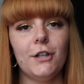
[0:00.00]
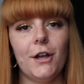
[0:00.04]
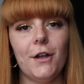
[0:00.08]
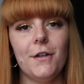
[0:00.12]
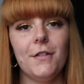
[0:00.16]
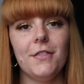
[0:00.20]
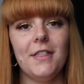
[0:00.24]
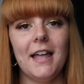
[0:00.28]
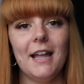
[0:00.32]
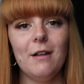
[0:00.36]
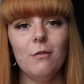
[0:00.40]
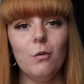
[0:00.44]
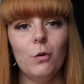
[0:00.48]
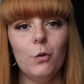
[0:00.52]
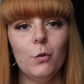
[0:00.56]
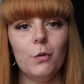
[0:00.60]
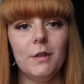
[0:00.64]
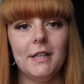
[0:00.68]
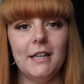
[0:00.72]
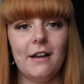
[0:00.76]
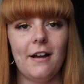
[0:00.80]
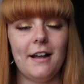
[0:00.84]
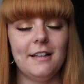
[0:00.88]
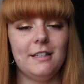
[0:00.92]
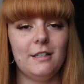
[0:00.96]
So they were all
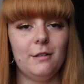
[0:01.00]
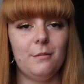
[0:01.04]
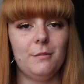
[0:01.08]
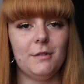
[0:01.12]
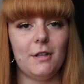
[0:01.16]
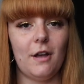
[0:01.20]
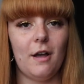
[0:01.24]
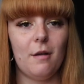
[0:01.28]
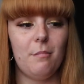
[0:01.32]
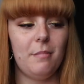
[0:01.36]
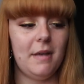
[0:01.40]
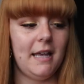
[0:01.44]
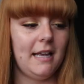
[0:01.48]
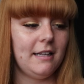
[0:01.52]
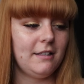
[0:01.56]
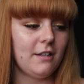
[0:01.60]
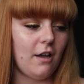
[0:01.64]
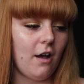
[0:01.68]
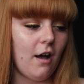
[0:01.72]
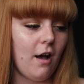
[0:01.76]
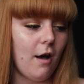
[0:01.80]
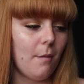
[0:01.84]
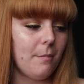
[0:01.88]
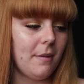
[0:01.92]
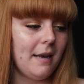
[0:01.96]
the items I picked
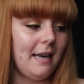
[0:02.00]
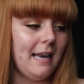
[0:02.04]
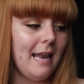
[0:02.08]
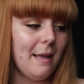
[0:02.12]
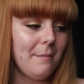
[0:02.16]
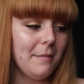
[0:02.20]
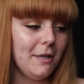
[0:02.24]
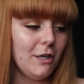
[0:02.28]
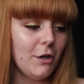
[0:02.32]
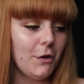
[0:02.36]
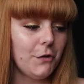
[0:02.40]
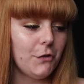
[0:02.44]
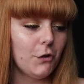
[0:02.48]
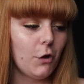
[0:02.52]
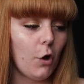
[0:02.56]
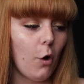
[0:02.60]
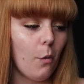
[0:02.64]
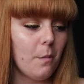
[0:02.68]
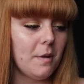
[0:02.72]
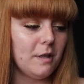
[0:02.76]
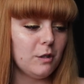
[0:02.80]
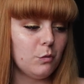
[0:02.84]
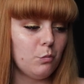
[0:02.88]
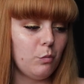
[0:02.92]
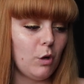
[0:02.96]
up. Let me know in the
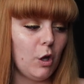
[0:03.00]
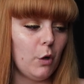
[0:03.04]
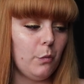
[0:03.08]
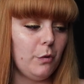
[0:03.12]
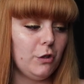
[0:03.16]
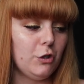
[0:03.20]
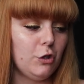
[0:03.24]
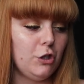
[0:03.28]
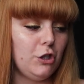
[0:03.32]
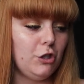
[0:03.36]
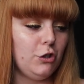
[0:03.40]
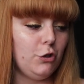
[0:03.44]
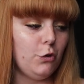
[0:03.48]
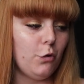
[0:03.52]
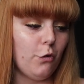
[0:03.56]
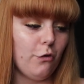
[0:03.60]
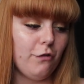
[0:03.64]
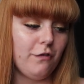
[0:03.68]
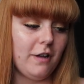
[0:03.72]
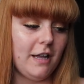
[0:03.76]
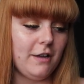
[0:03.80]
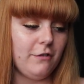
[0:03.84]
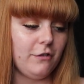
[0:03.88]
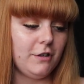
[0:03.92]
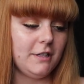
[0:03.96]
comments below which is your
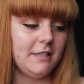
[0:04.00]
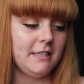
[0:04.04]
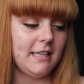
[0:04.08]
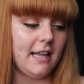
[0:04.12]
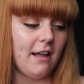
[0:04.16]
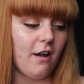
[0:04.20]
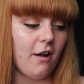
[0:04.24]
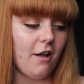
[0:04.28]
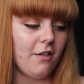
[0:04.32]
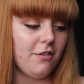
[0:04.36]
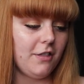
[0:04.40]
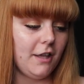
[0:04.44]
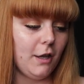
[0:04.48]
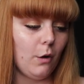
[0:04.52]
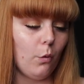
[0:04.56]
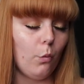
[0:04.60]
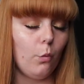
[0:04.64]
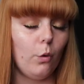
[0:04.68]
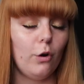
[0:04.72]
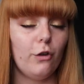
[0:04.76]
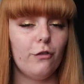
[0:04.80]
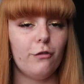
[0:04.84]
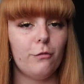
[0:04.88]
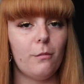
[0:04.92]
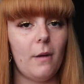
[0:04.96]
favorite set. I think
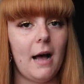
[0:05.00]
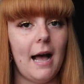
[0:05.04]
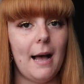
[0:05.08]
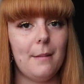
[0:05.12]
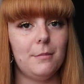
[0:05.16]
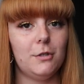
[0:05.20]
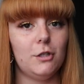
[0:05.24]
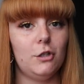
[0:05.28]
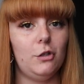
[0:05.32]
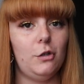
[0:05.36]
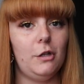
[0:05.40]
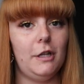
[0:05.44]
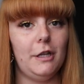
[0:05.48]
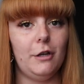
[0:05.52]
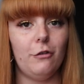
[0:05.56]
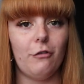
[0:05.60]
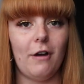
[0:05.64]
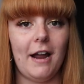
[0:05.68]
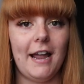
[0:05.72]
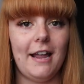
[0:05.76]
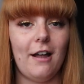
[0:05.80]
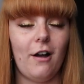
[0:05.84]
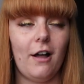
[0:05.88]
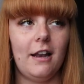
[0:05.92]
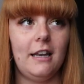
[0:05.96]
all of them are absolutely
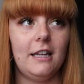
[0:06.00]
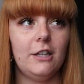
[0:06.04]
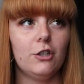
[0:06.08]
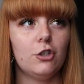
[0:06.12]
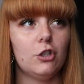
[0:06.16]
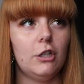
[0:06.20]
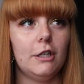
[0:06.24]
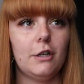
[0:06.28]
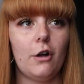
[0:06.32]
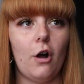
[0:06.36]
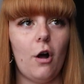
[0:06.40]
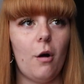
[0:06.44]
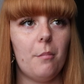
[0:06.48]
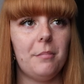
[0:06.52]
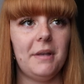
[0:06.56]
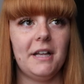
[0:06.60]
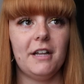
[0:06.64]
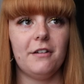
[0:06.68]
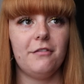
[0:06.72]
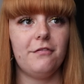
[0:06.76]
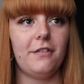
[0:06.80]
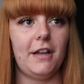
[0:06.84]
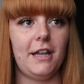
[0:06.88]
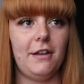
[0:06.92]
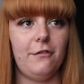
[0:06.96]
great. I literally can't
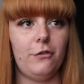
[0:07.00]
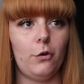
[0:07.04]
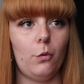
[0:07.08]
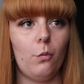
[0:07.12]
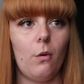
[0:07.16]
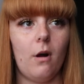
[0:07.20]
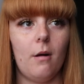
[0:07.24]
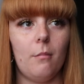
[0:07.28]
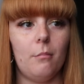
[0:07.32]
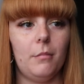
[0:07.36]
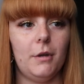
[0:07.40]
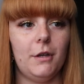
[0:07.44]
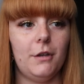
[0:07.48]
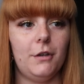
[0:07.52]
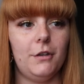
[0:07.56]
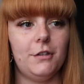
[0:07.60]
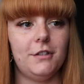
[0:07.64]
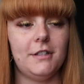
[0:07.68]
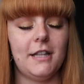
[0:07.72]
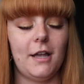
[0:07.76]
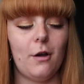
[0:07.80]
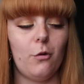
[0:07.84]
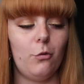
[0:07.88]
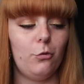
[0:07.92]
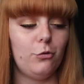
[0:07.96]
pick a favorite one
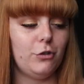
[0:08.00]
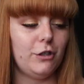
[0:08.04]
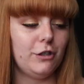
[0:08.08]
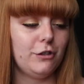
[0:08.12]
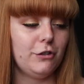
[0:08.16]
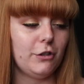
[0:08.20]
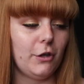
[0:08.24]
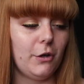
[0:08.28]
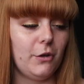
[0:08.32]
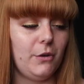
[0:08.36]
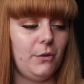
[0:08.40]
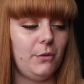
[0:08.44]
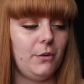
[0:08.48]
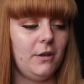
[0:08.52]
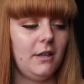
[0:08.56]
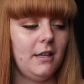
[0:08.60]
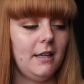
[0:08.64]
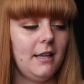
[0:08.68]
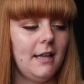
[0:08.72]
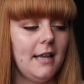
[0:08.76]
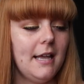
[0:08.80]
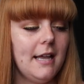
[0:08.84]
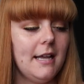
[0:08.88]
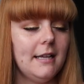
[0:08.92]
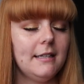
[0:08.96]
because they're all just so
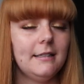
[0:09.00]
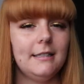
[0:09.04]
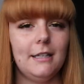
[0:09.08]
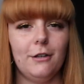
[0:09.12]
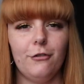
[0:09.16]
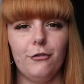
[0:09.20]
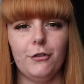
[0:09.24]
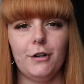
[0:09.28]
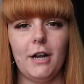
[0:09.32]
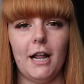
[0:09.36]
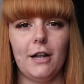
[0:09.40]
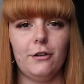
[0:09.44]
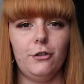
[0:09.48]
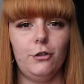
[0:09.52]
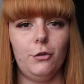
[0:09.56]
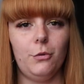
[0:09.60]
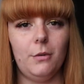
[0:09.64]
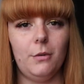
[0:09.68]
different and